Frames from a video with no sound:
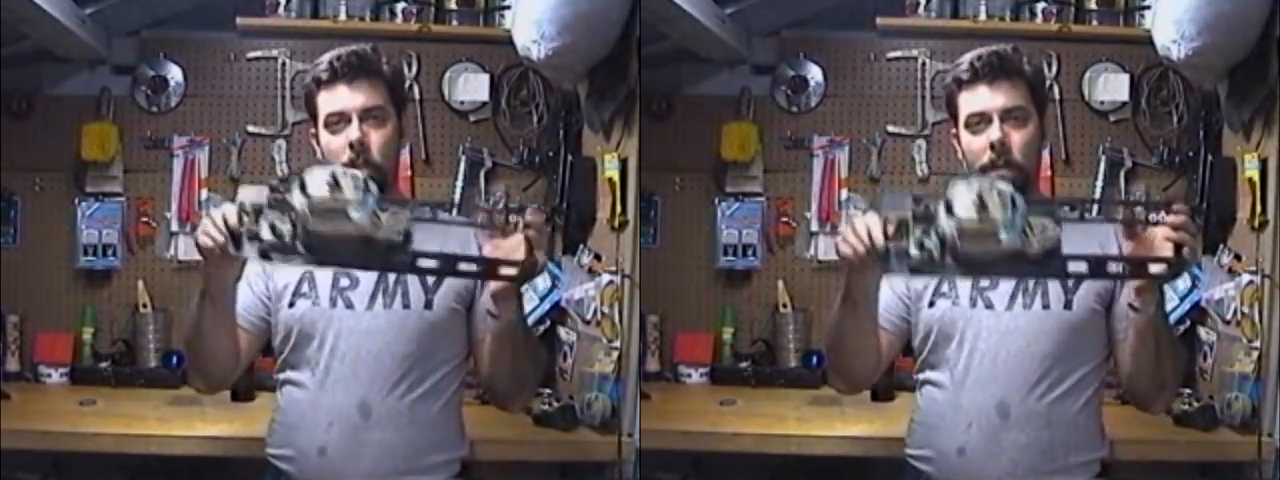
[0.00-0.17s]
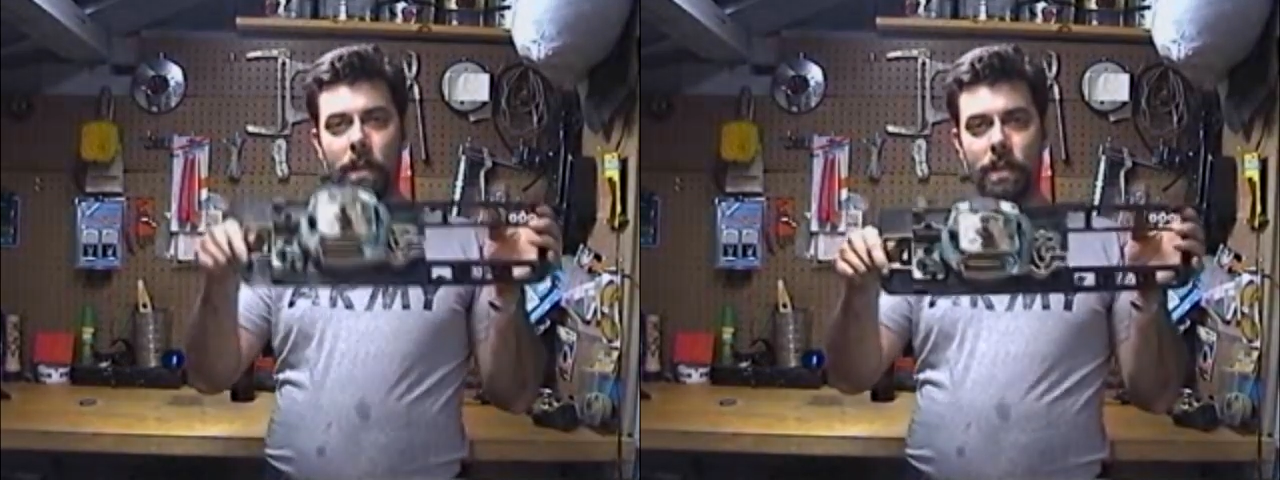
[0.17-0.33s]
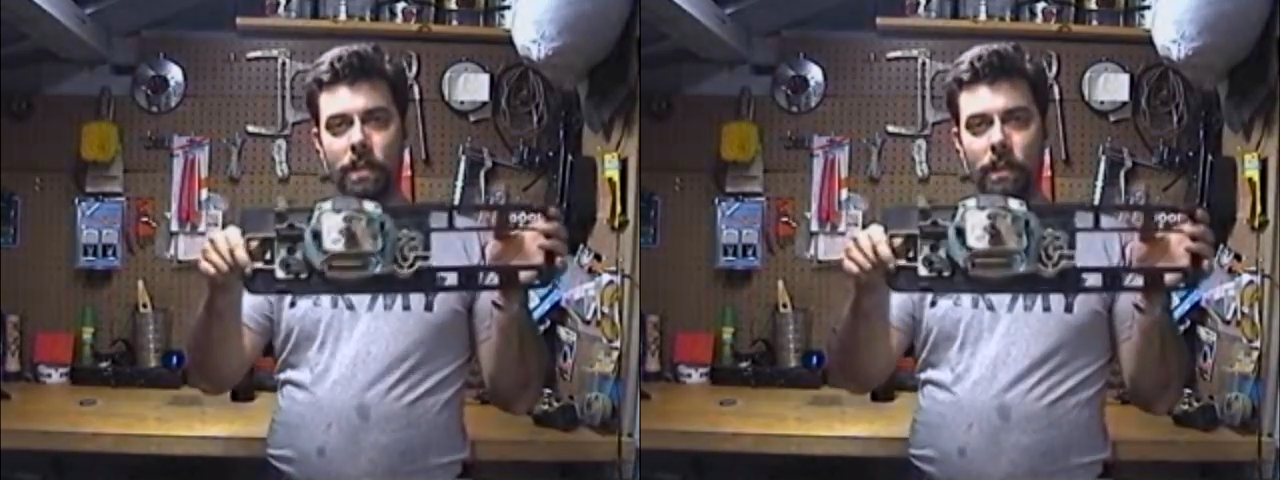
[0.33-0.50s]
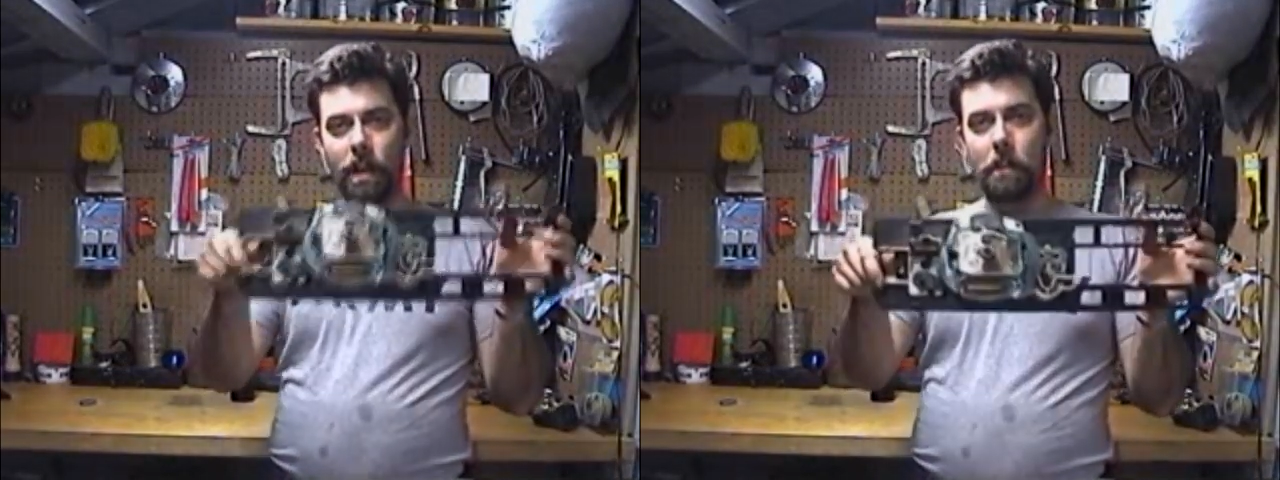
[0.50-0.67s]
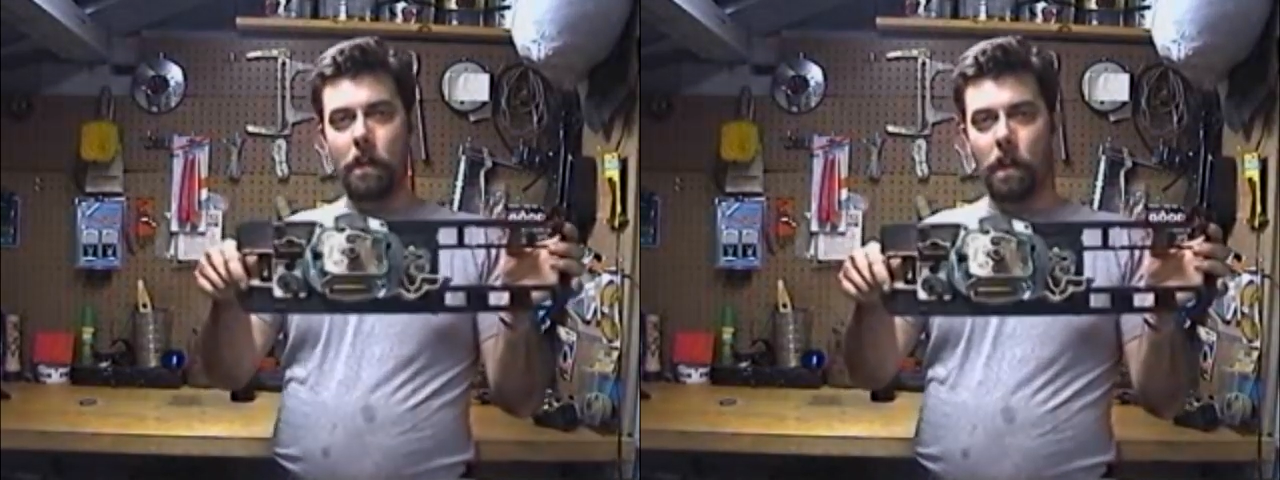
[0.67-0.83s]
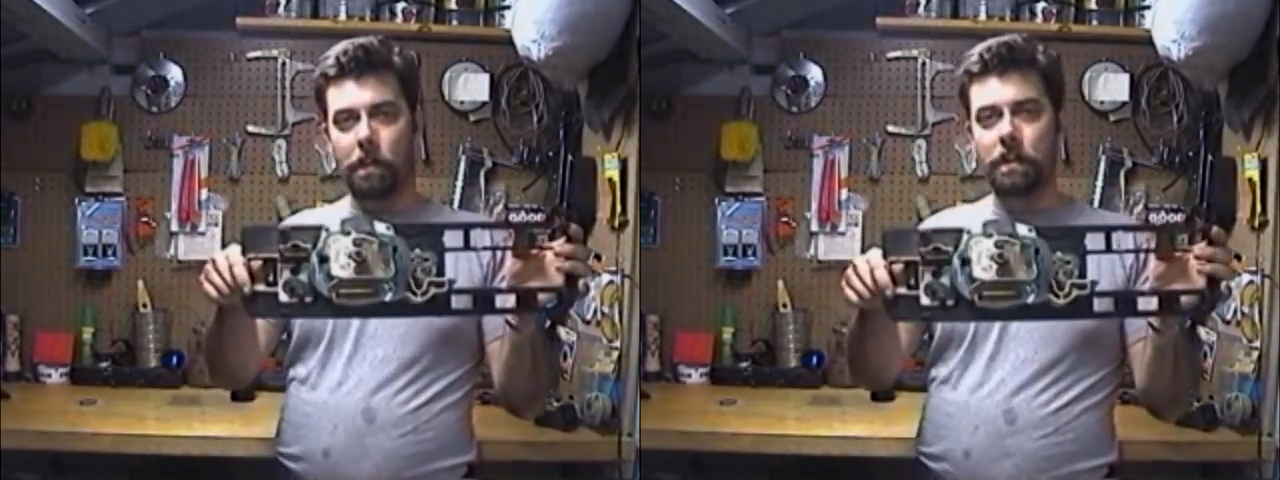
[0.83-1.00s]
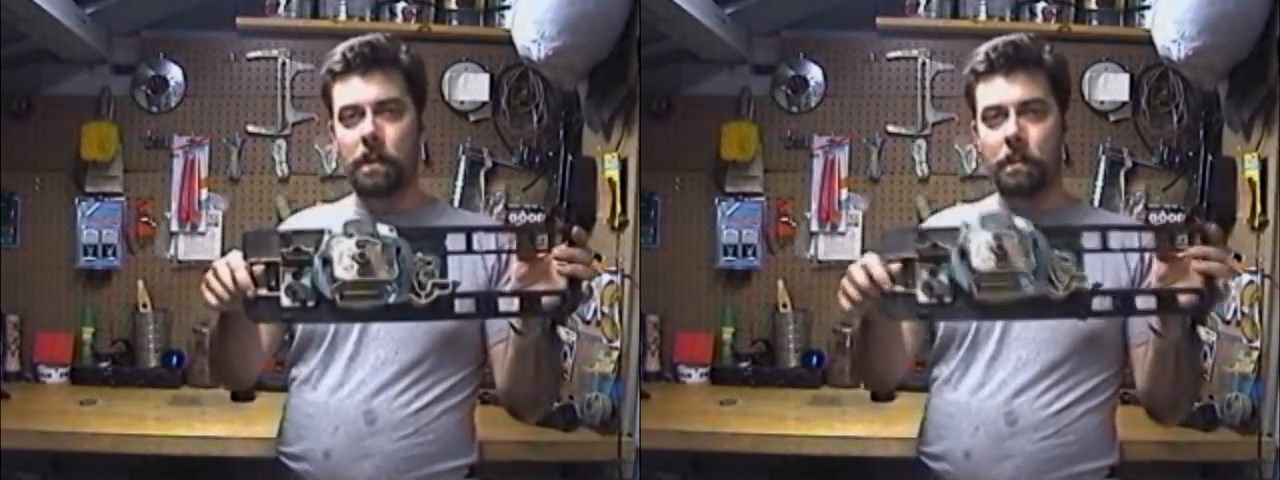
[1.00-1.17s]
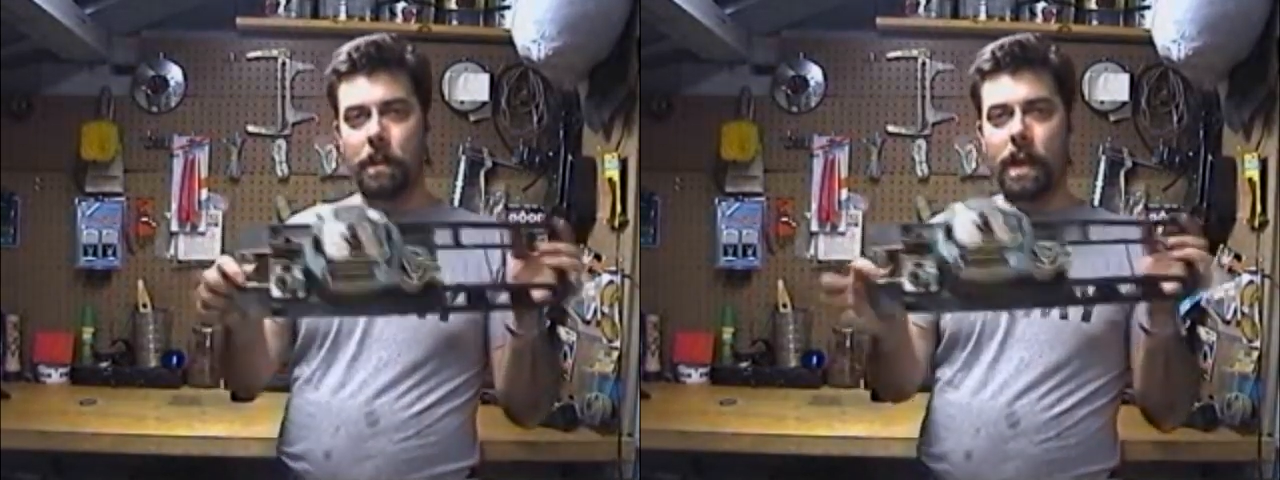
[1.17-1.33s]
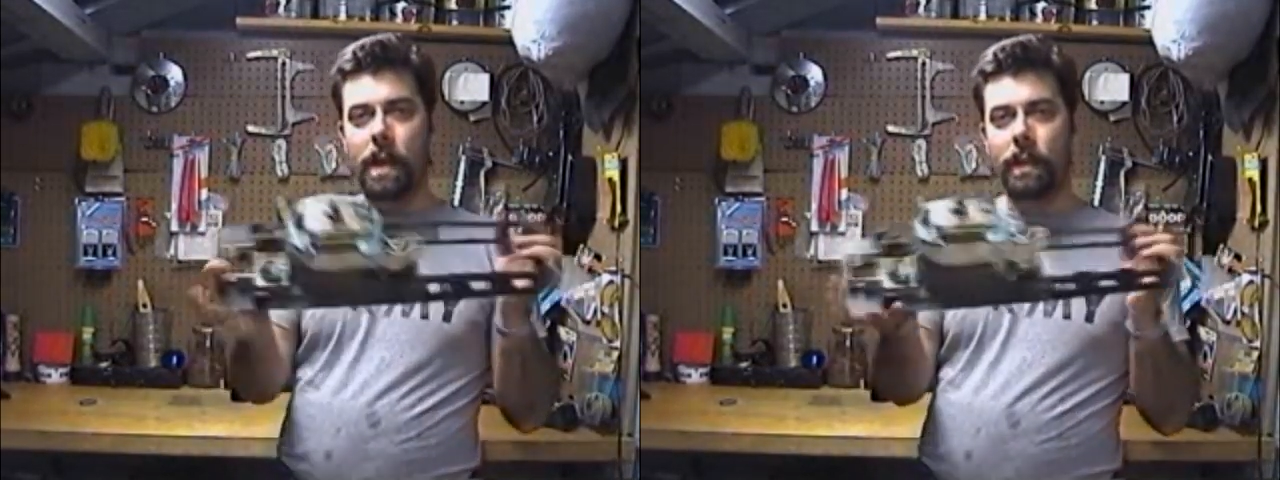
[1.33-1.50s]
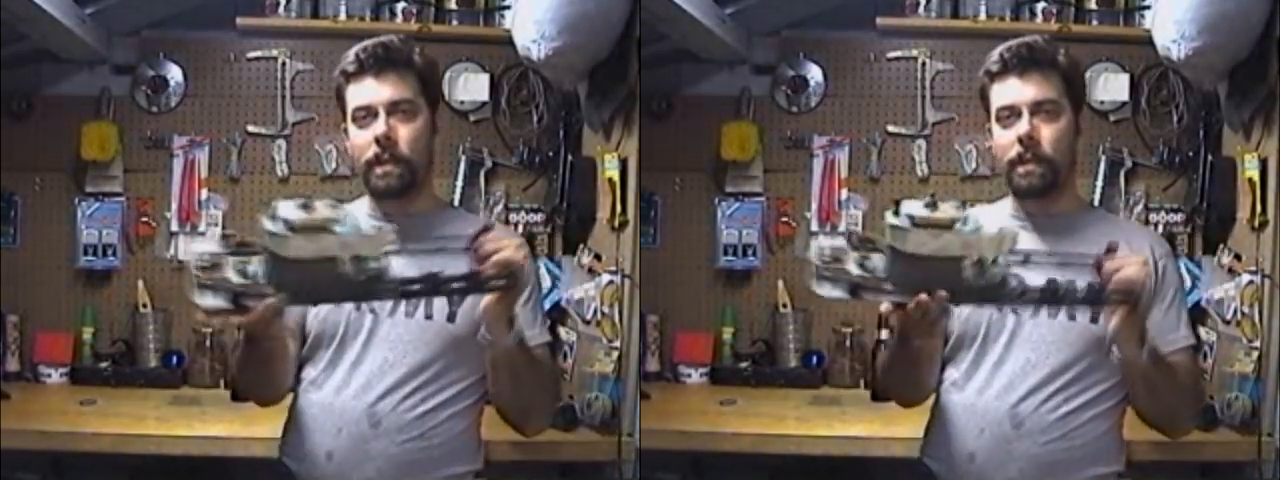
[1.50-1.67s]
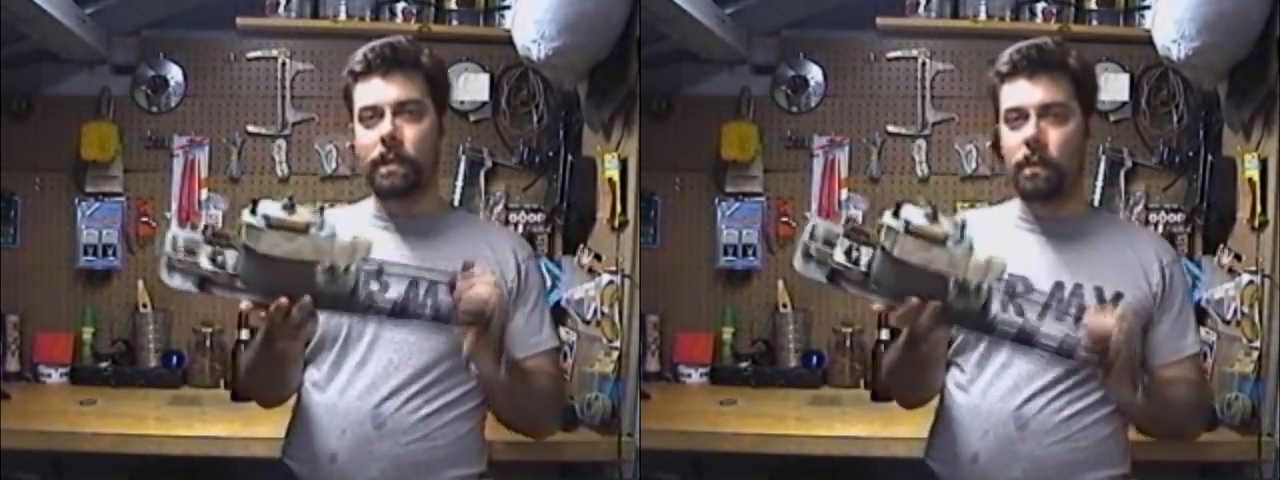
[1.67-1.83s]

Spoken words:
replace the light bulbs in the back